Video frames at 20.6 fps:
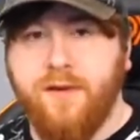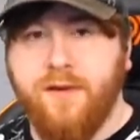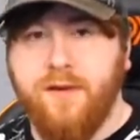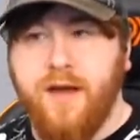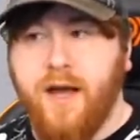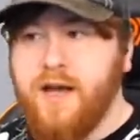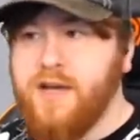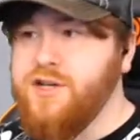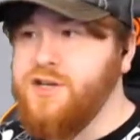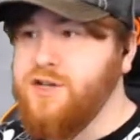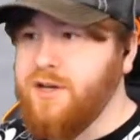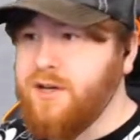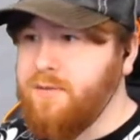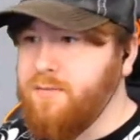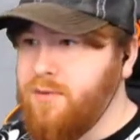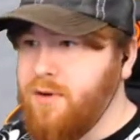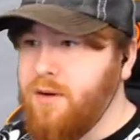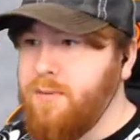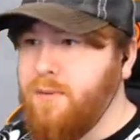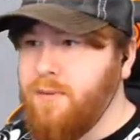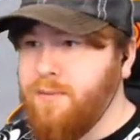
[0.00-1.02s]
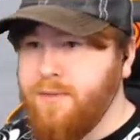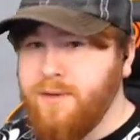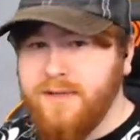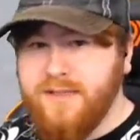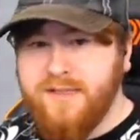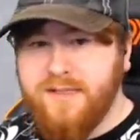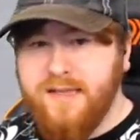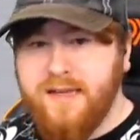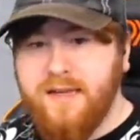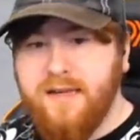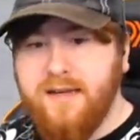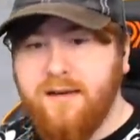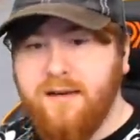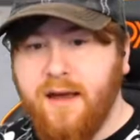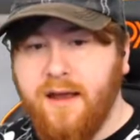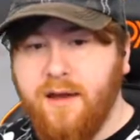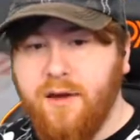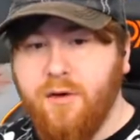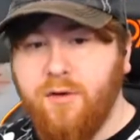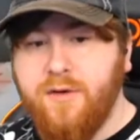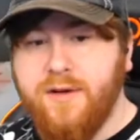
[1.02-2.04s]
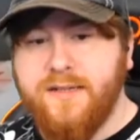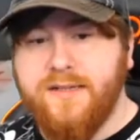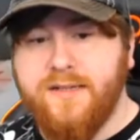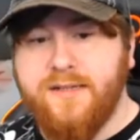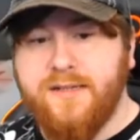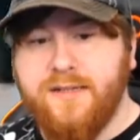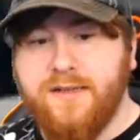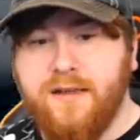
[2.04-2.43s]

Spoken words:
as you can probably see and notice,